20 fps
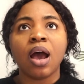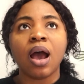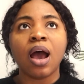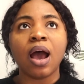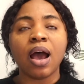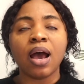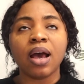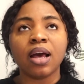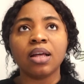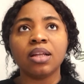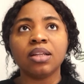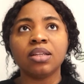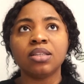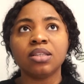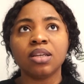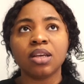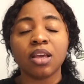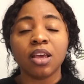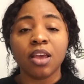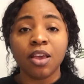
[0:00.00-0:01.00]
and
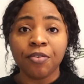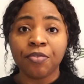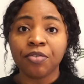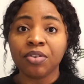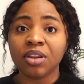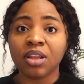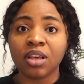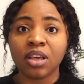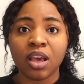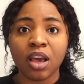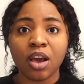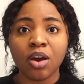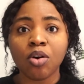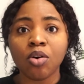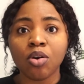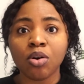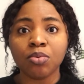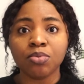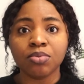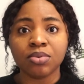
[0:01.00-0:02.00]
even the care
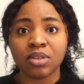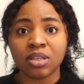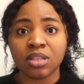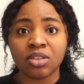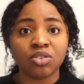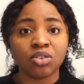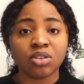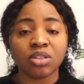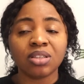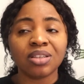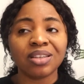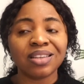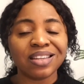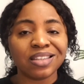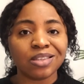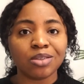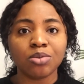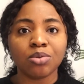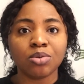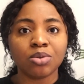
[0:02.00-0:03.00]
homes is just
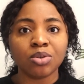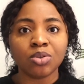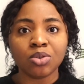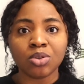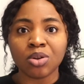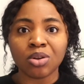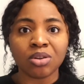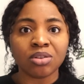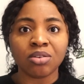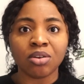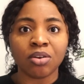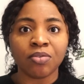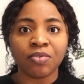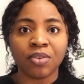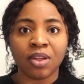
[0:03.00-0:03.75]
little to none of